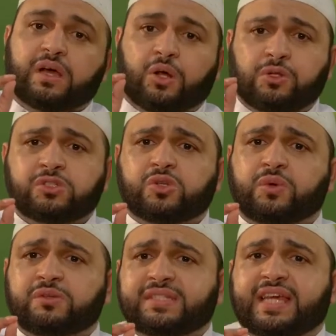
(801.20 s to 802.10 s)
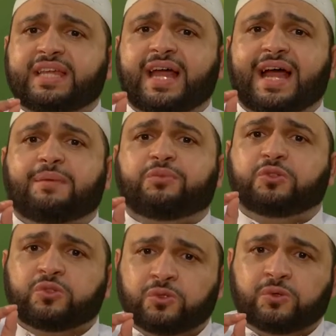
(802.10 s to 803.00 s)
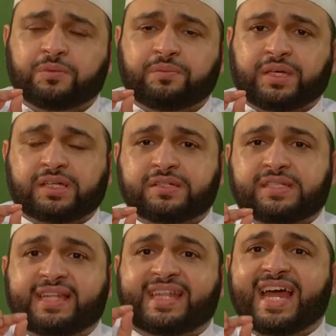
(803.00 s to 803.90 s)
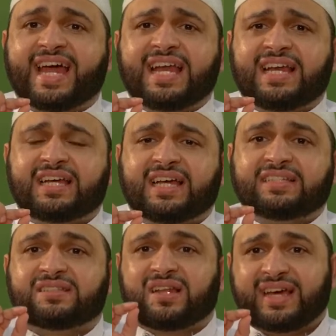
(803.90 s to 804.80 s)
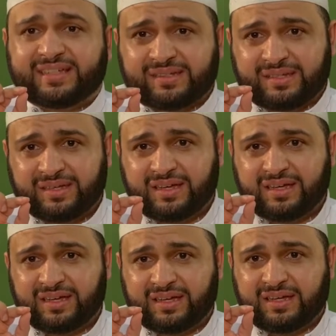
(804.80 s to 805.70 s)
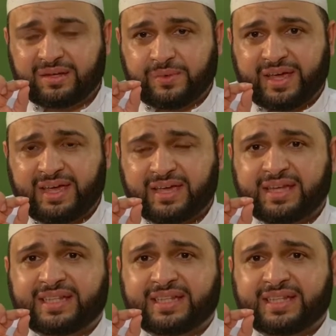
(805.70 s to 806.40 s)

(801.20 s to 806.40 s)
Also, we don't say na'budu because the dal is light, right?